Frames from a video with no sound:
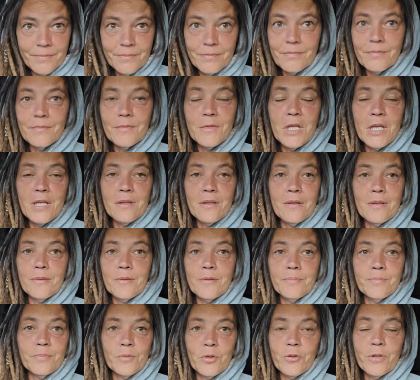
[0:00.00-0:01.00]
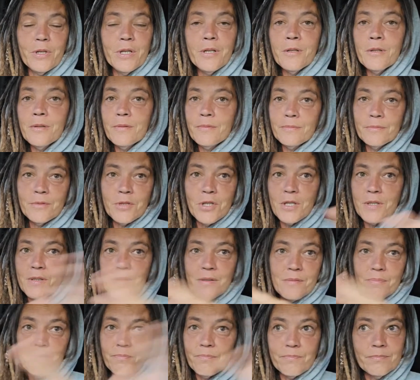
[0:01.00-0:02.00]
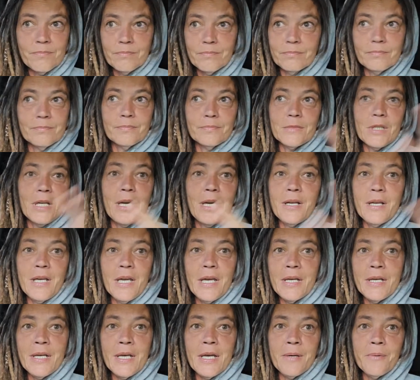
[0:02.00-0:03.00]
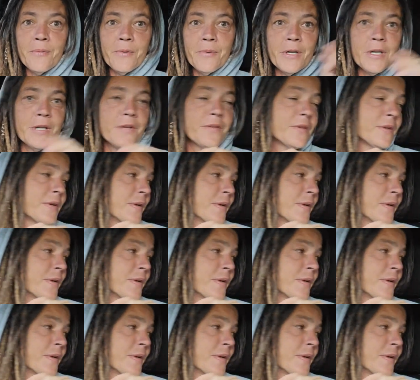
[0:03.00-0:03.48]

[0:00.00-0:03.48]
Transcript: that the critter just had a heyday with.